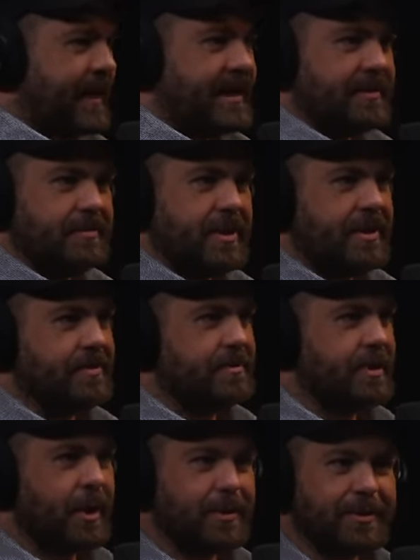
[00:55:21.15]
like you know,
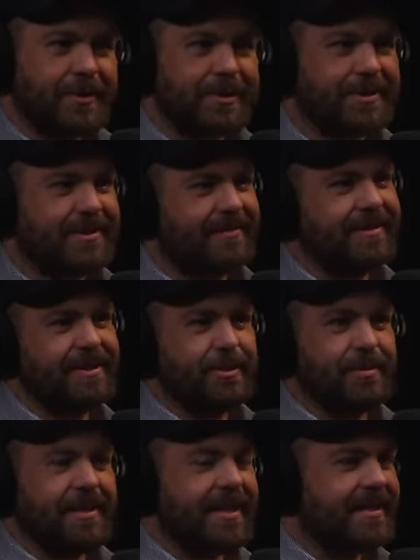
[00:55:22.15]
ghosts. Do
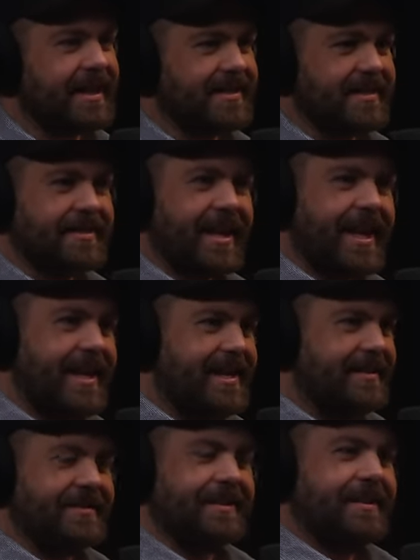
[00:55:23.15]
you think that's a
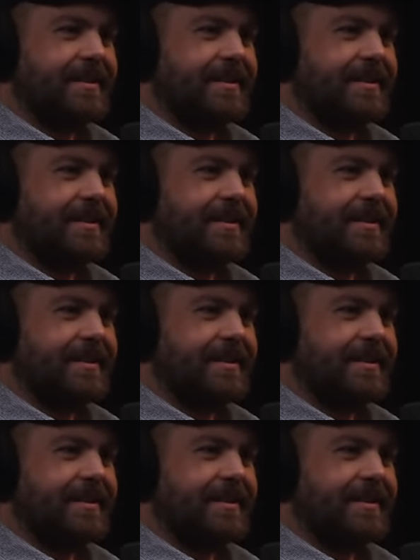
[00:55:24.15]
thing?